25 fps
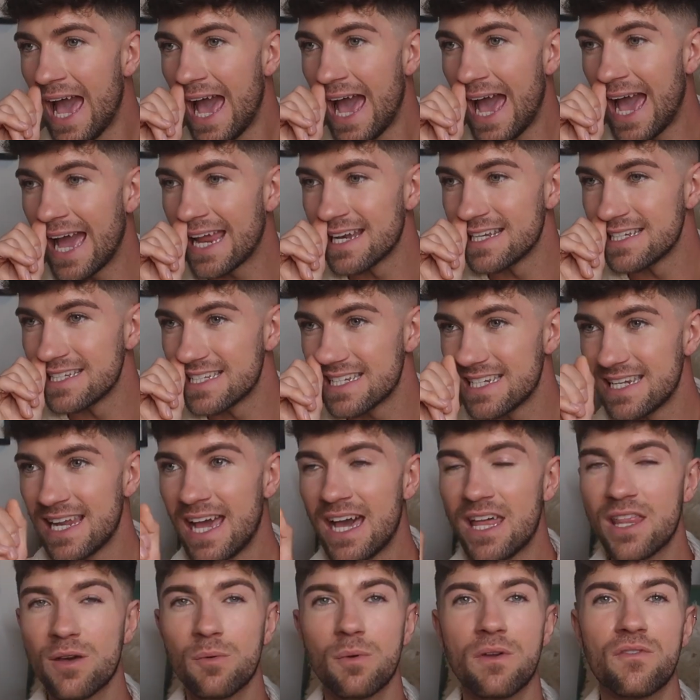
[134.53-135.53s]
And
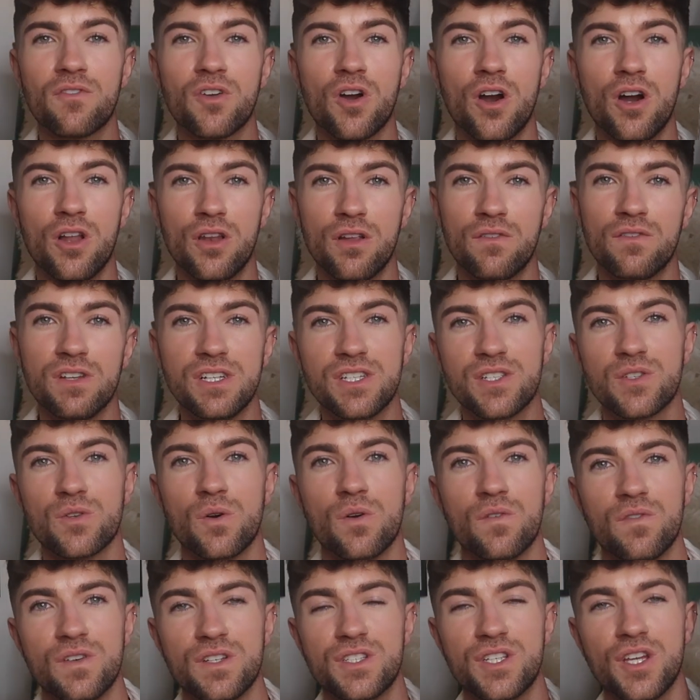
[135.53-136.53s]
now that we've got a lovely
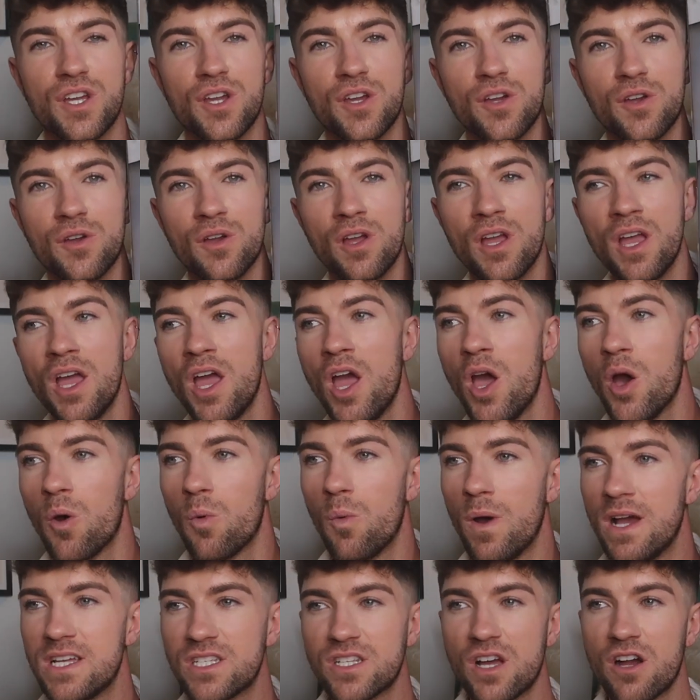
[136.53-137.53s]
sofa too,
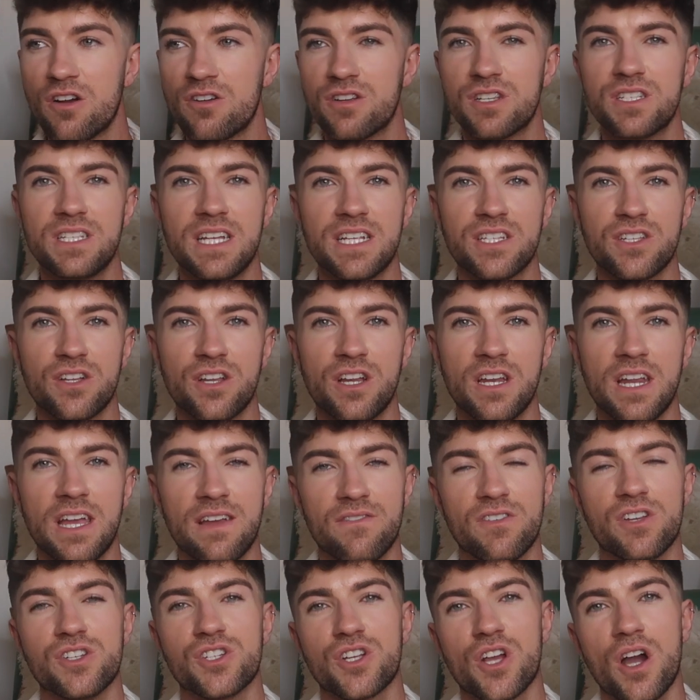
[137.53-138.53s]
where Zara sits on an
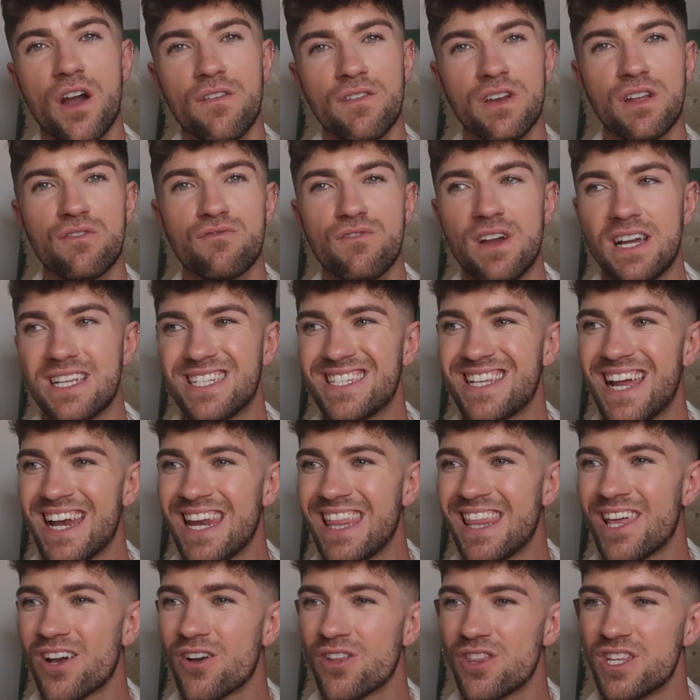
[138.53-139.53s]
evening, she can't really rest
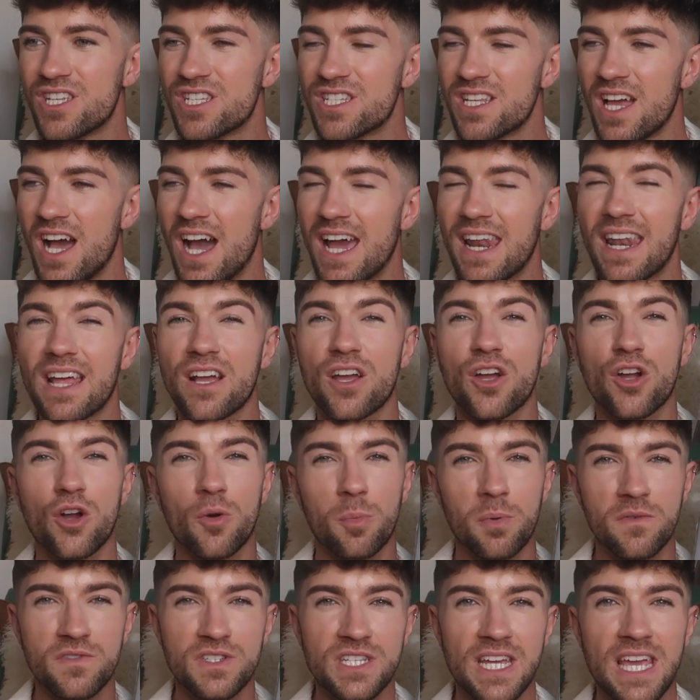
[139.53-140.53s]
anything on the side, like a
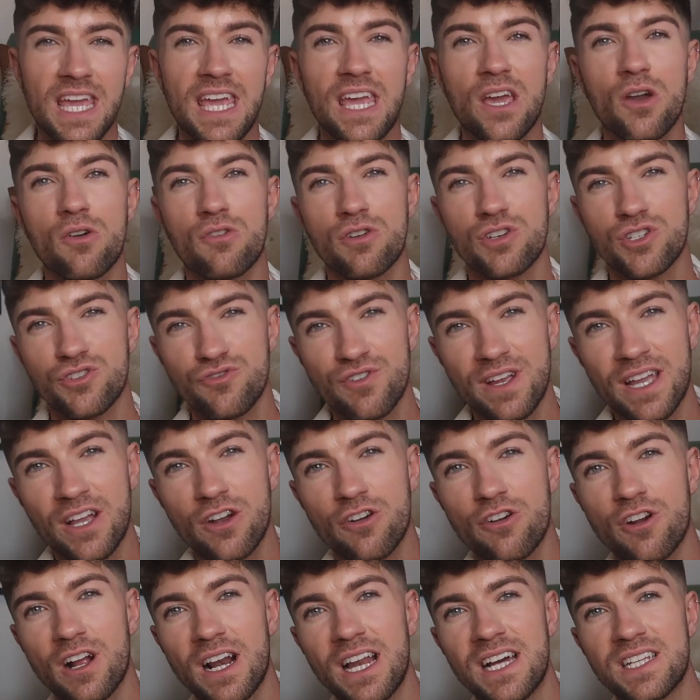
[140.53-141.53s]
cup of tea or a
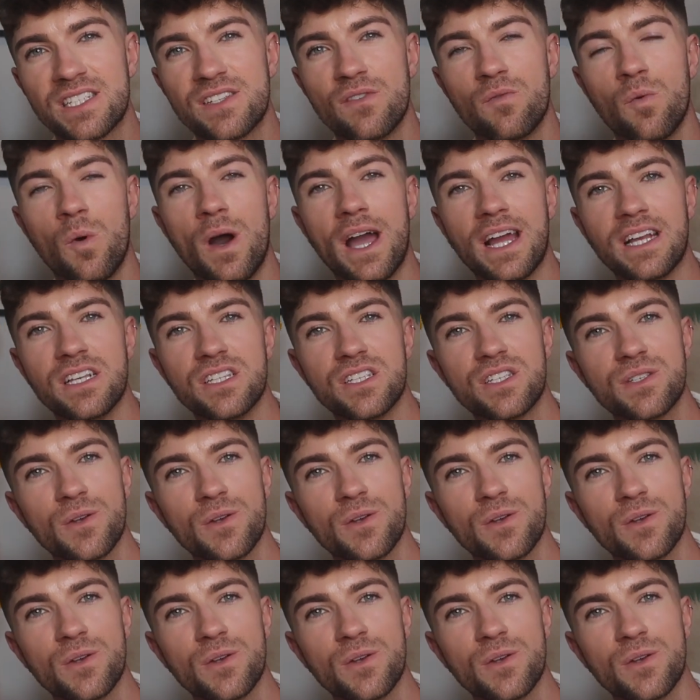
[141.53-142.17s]
drink or a glass of wine.